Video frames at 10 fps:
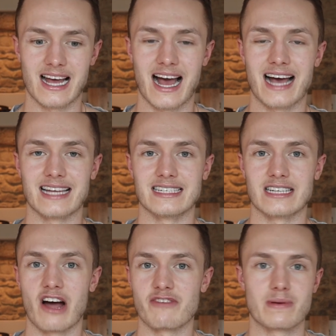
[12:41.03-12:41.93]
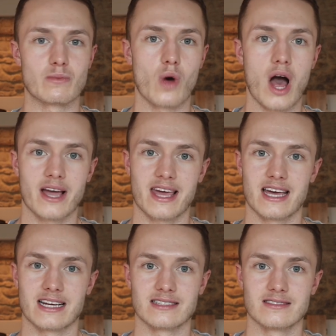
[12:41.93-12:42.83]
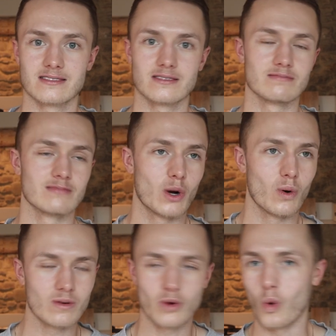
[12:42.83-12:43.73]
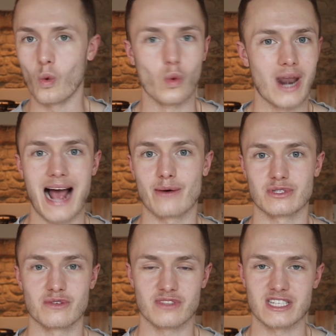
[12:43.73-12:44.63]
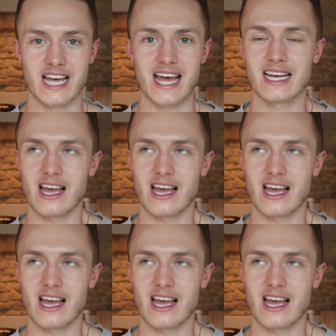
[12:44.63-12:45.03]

and I've been working all hours of the day.